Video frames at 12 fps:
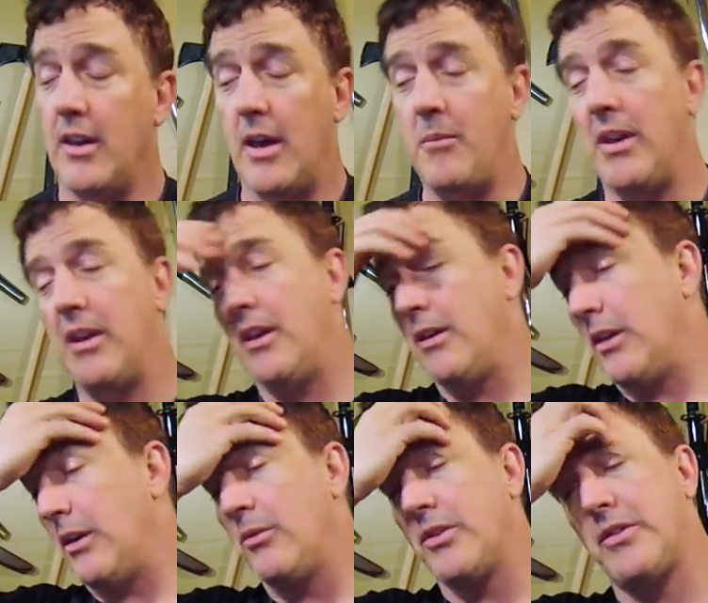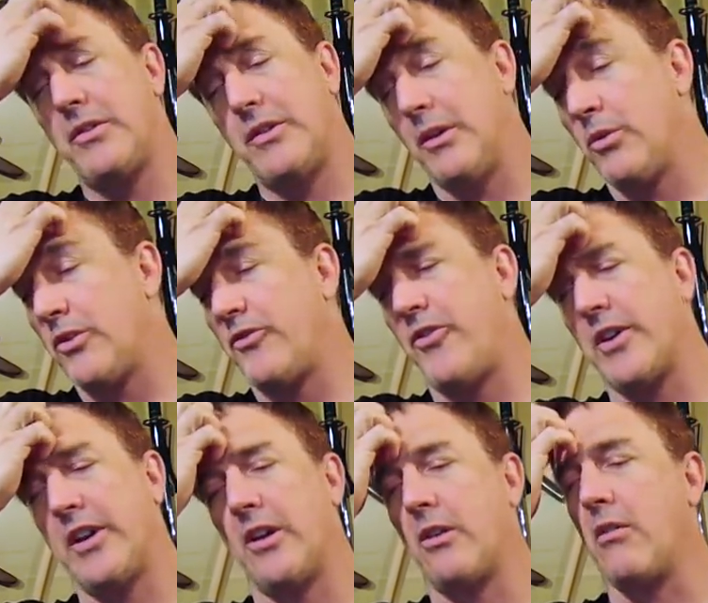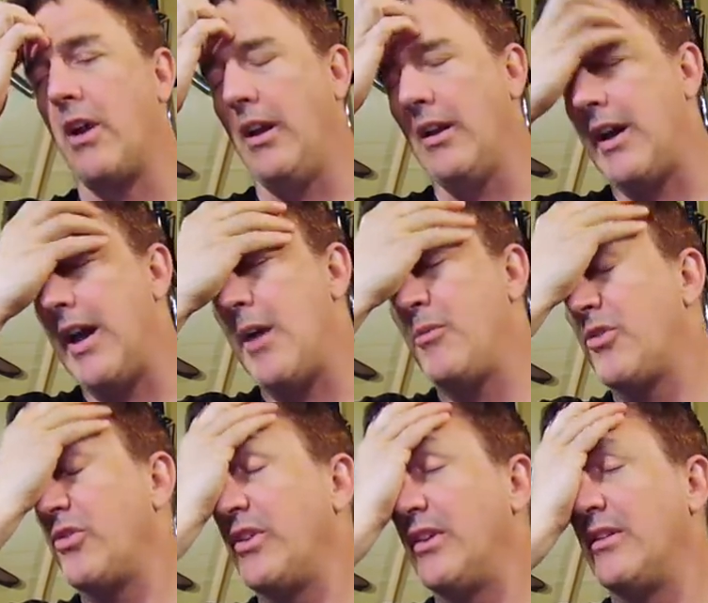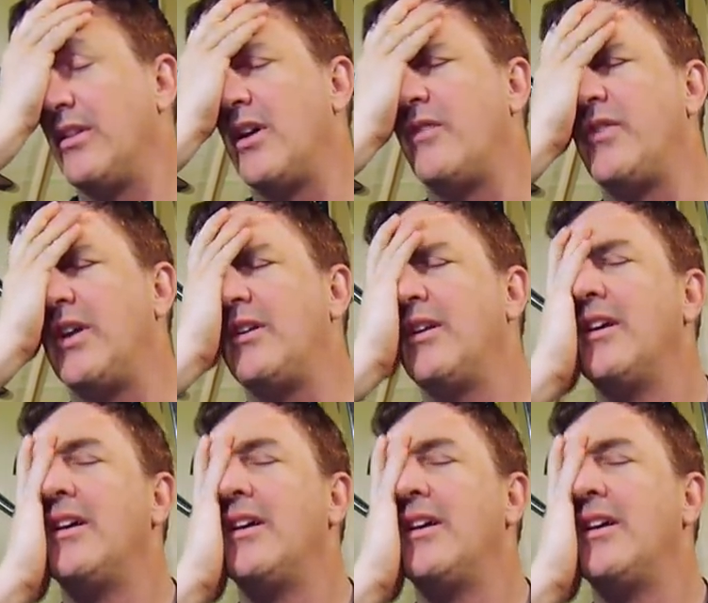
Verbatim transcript: I mean, it was fucking great. I absolutely loved it.